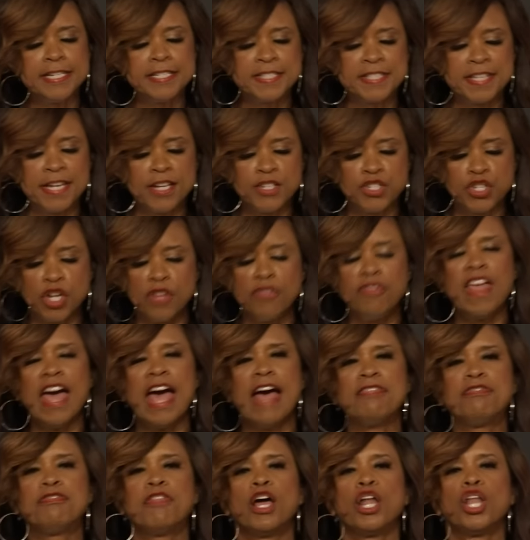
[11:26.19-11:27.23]
decision
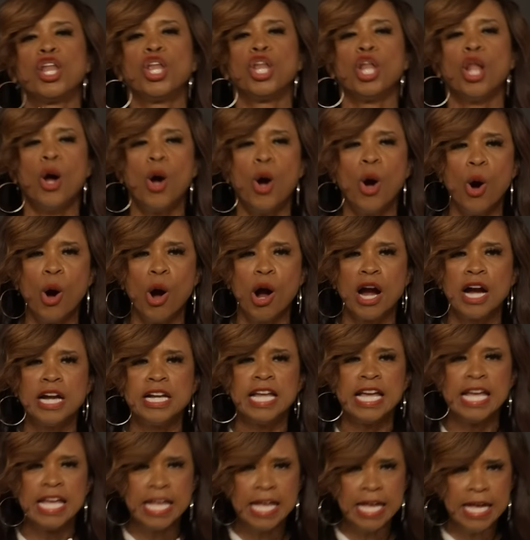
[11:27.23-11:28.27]
that the
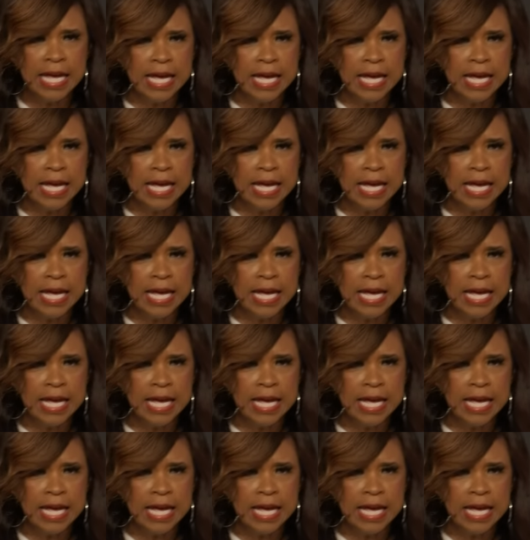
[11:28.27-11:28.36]
Lord